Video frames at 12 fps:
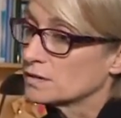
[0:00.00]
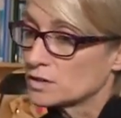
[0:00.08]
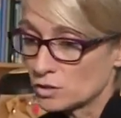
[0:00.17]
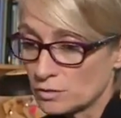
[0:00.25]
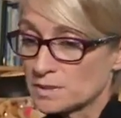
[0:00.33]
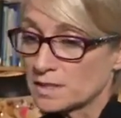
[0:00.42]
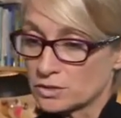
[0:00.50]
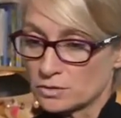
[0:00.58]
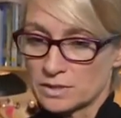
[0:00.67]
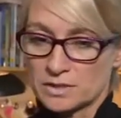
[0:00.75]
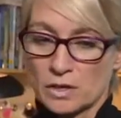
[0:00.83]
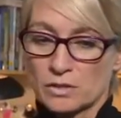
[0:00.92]
The term
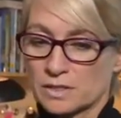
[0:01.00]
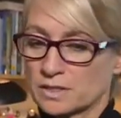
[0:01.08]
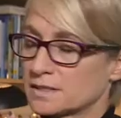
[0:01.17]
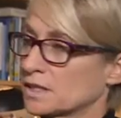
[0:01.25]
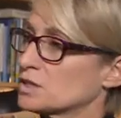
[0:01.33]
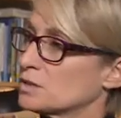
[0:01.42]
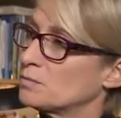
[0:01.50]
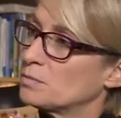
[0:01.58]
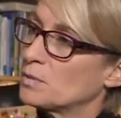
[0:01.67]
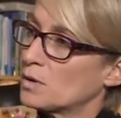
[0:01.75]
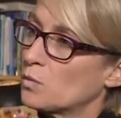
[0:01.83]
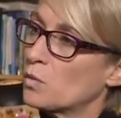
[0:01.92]
sexual assault is such a
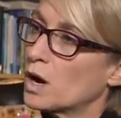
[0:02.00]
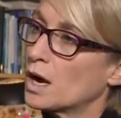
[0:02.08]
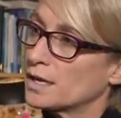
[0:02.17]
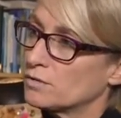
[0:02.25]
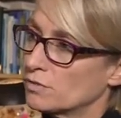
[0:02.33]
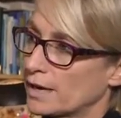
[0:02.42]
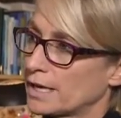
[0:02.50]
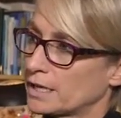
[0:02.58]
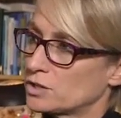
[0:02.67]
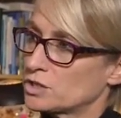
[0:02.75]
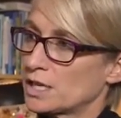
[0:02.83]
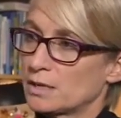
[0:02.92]
wide
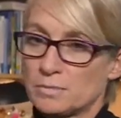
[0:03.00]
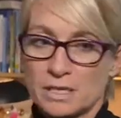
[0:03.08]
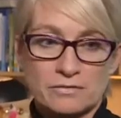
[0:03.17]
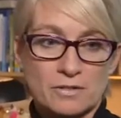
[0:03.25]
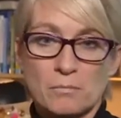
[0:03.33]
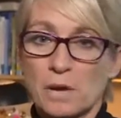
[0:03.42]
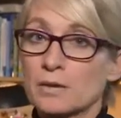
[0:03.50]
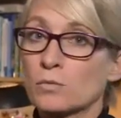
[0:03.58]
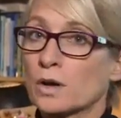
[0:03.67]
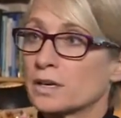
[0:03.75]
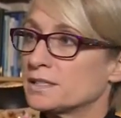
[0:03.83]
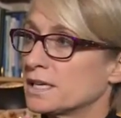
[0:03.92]
range, can be from
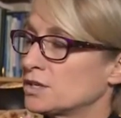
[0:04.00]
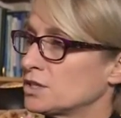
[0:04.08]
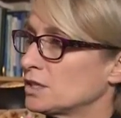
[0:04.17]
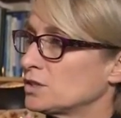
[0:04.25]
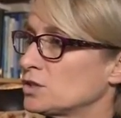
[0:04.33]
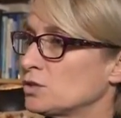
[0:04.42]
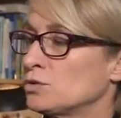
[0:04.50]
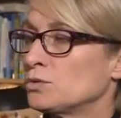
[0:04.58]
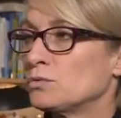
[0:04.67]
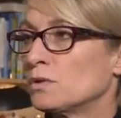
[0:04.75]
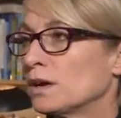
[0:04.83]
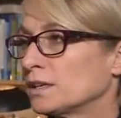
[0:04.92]
unwanted touching
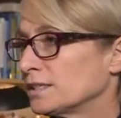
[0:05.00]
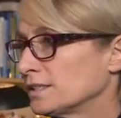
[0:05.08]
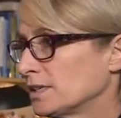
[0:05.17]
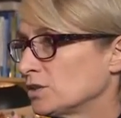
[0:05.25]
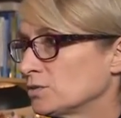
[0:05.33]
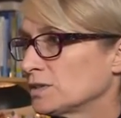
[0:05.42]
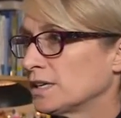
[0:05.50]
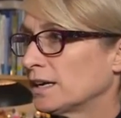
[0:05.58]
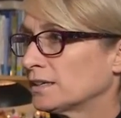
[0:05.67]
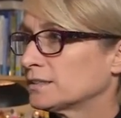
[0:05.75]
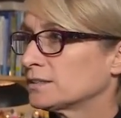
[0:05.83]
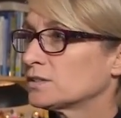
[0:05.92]
to unconsensual
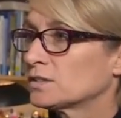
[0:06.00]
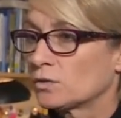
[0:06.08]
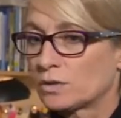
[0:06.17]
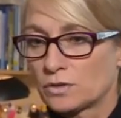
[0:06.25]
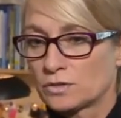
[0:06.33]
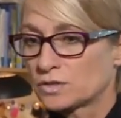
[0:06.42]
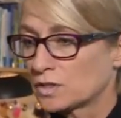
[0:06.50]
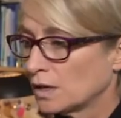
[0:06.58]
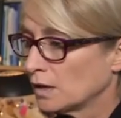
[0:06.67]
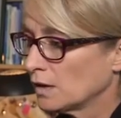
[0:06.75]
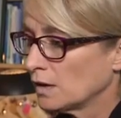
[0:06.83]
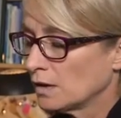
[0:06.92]
sex. So
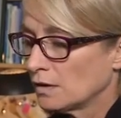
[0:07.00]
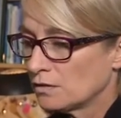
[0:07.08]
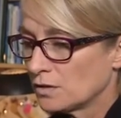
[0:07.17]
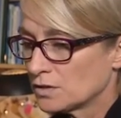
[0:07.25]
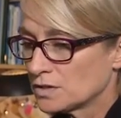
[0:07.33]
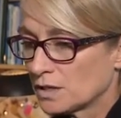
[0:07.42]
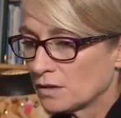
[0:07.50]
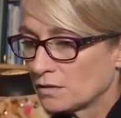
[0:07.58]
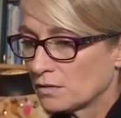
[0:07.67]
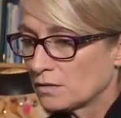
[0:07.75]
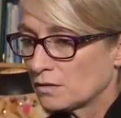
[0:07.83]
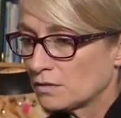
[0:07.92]
there's
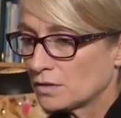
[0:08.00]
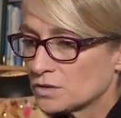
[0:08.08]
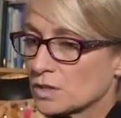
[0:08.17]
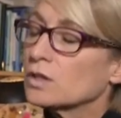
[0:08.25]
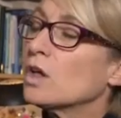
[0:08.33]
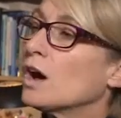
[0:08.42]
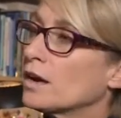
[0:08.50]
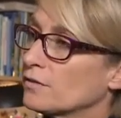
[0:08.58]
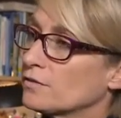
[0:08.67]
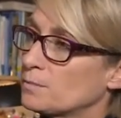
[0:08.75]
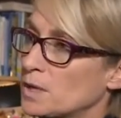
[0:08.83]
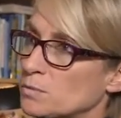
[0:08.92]
a lot
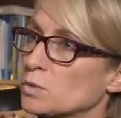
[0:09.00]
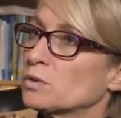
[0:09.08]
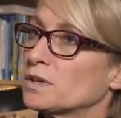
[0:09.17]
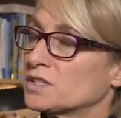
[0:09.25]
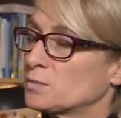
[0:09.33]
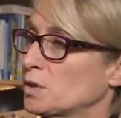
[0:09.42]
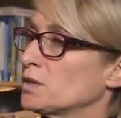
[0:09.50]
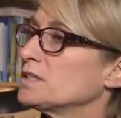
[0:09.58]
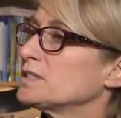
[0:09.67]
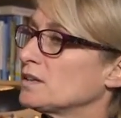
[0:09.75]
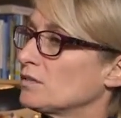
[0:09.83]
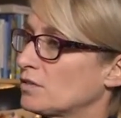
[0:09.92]
of people
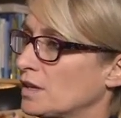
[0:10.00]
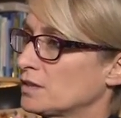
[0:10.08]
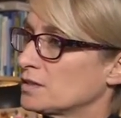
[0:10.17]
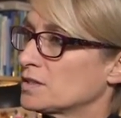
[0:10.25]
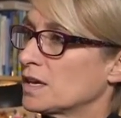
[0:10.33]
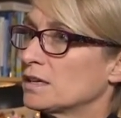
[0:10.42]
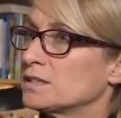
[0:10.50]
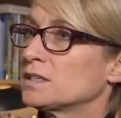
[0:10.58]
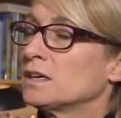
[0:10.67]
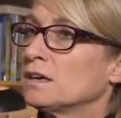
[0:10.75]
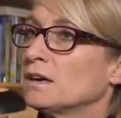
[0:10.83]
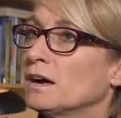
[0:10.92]
experiencing things that
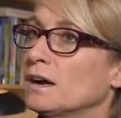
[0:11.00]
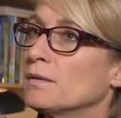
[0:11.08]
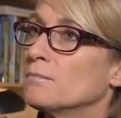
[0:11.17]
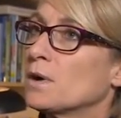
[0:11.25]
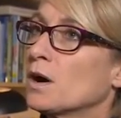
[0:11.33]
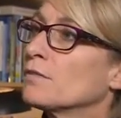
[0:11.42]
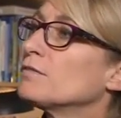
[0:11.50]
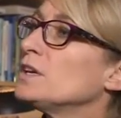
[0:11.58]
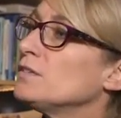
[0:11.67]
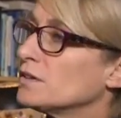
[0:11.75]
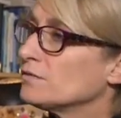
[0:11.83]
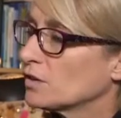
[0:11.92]
are
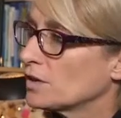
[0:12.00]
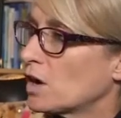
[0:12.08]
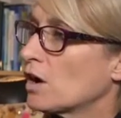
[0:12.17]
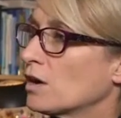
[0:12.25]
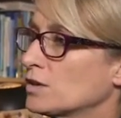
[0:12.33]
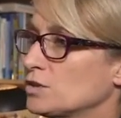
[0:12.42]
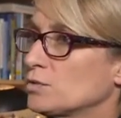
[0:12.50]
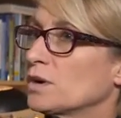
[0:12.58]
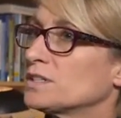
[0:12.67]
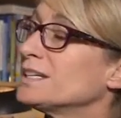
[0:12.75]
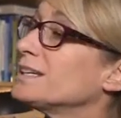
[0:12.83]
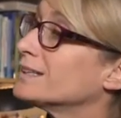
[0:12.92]
even very hard to
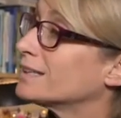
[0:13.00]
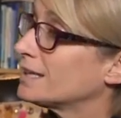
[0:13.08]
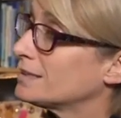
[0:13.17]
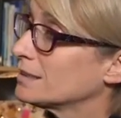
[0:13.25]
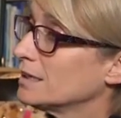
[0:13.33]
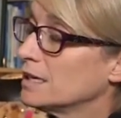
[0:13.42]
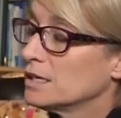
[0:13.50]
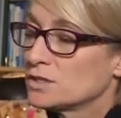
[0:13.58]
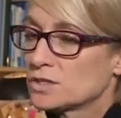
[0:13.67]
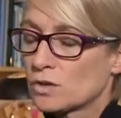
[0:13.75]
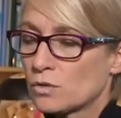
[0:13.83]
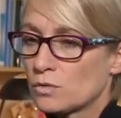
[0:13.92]
articulate.
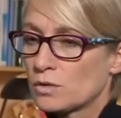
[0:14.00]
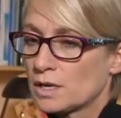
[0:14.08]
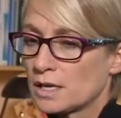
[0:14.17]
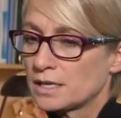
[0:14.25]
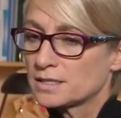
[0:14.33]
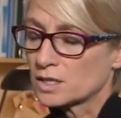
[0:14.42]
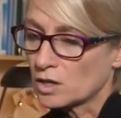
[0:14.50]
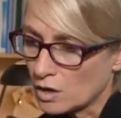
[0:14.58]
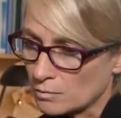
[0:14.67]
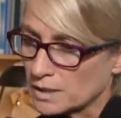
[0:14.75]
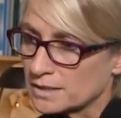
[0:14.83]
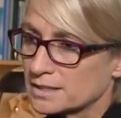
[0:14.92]
So it's a
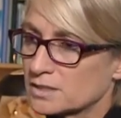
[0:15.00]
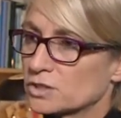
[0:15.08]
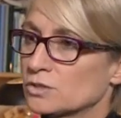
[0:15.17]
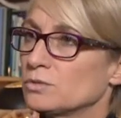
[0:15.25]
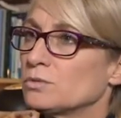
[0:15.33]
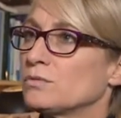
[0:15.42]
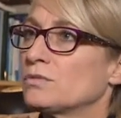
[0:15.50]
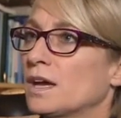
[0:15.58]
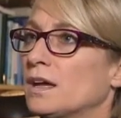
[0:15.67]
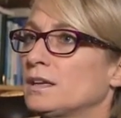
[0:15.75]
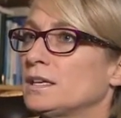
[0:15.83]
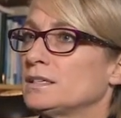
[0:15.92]
complex issue
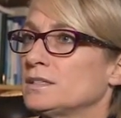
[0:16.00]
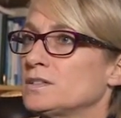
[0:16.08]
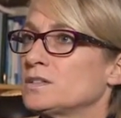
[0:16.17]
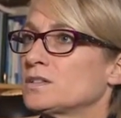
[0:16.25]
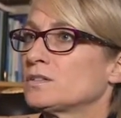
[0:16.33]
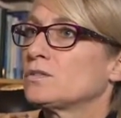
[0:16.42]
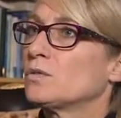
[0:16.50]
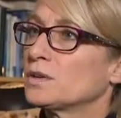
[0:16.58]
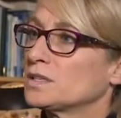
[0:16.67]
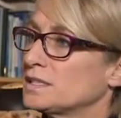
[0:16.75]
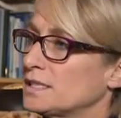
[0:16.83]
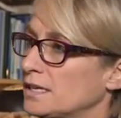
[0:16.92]
that is
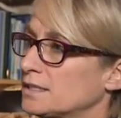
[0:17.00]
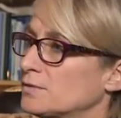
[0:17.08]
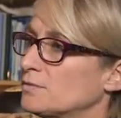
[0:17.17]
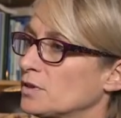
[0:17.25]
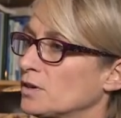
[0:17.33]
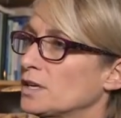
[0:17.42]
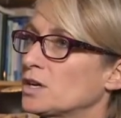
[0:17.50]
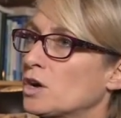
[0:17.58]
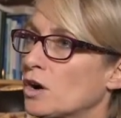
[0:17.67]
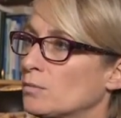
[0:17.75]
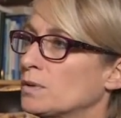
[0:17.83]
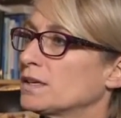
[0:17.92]
going to take some very
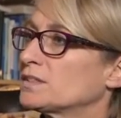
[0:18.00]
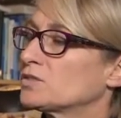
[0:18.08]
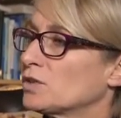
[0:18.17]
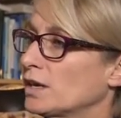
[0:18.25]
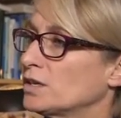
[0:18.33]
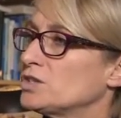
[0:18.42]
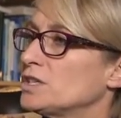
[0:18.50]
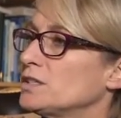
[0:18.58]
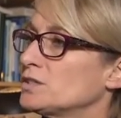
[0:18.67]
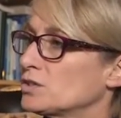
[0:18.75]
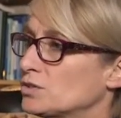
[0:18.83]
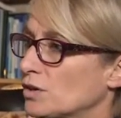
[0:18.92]
complex
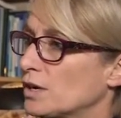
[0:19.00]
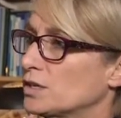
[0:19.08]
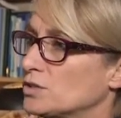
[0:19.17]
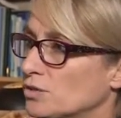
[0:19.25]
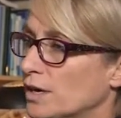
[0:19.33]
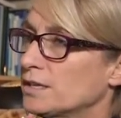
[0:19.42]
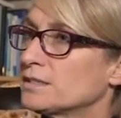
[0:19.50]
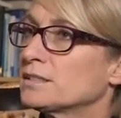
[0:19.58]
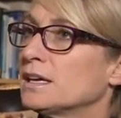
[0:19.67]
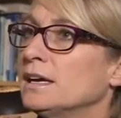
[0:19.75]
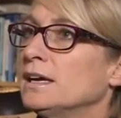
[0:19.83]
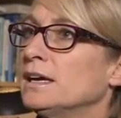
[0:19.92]
strategies to try and
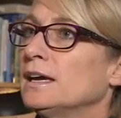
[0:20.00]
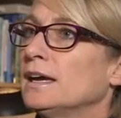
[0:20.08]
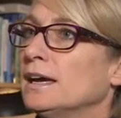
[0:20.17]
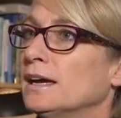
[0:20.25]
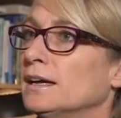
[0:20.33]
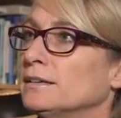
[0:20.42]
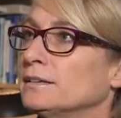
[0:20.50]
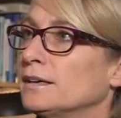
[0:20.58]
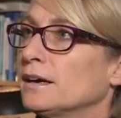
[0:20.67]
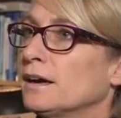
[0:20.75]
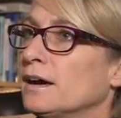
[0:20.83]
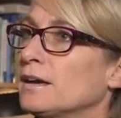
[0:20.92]
address. And
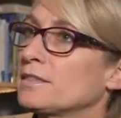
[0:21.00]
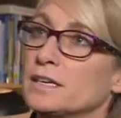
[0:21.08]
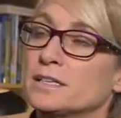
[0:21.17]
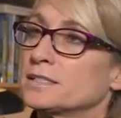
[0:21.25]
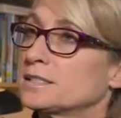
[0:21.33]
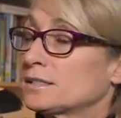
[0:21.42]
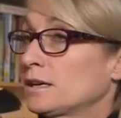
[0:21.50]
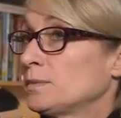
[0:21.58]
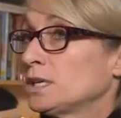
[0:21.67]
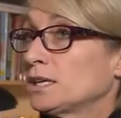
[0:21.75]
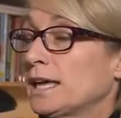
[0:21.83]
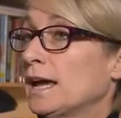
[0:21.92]
I think
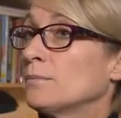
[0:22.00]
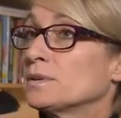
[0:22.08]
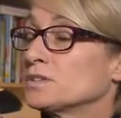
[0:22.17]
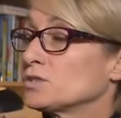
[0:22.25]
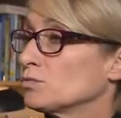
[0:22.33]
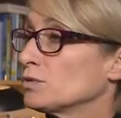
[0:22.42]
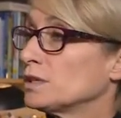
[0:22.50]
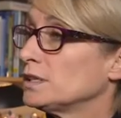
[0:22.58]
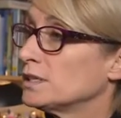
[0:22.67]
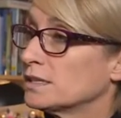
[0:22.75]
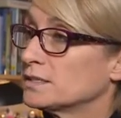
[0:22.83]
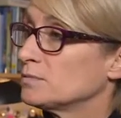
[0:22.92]
a campus
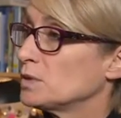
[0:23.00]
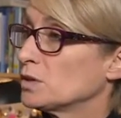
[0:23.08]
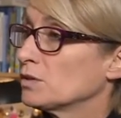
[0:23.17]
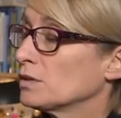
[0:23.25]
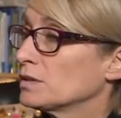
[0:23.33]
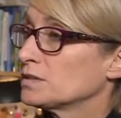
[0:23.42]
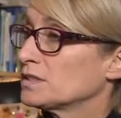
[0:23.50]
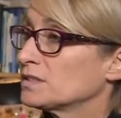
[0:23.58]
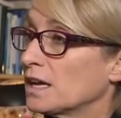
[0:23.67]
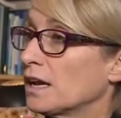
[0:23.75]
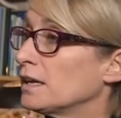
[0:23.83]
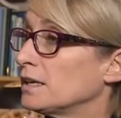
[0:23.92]
really does mirror a
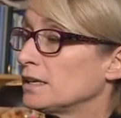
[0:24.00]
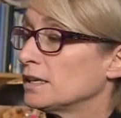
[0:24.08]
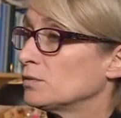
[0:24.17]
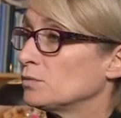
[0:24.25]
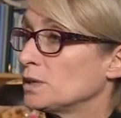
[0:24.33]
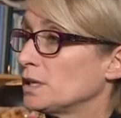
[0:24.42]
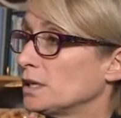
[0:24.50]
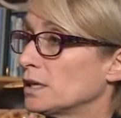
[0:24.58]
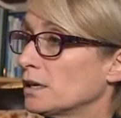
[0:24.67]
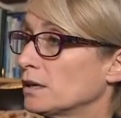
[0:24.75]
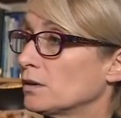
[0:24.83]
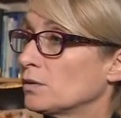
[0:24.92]
society, and
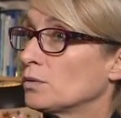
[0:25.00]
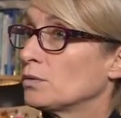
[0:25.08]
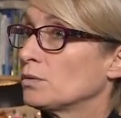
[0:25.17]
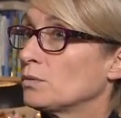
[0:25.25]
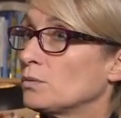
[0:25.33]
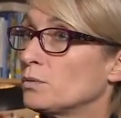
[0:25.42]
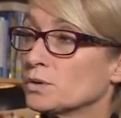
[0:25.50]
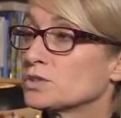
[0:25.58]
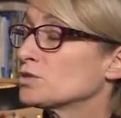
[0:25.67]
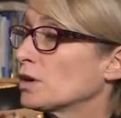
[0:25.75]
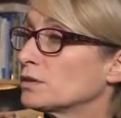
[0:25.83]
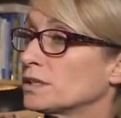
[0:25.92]
we're
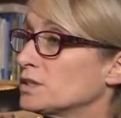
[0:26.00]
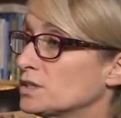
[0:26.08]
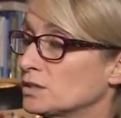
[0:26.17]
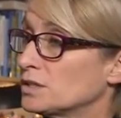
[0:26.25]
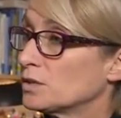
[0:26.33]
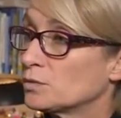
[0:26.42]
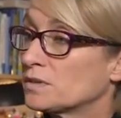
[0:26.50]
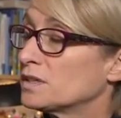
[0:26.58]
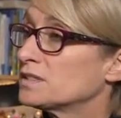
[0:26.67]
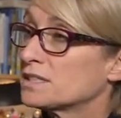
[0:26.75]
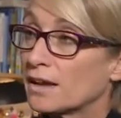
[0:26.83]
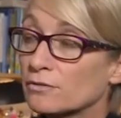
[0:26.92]
struggling to deal with
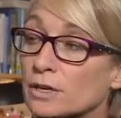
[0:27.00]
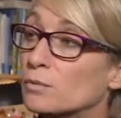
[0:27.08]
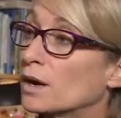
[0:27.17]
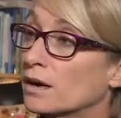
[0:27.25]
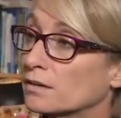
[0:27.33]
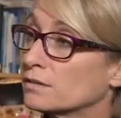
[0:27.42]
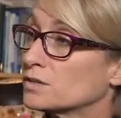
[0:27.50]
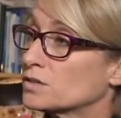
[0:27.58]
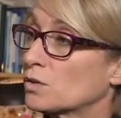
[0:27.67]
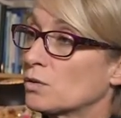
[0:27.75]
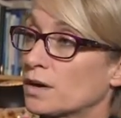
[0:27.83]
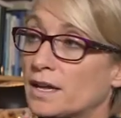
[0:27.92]
this everywhere.
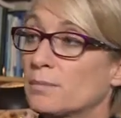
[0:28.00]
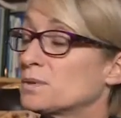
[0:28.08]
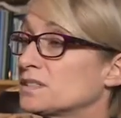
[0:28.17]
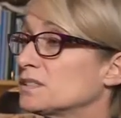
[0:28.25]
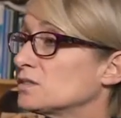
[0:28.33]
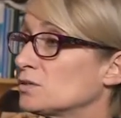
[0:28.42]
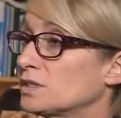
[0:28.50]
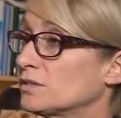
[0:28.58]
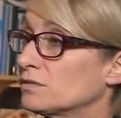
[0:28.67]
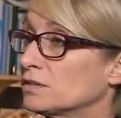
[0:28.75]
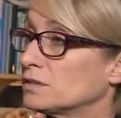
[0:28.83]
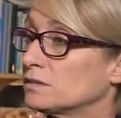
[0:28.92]
So our campus is no
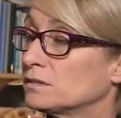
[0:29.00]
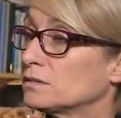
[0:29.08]
different.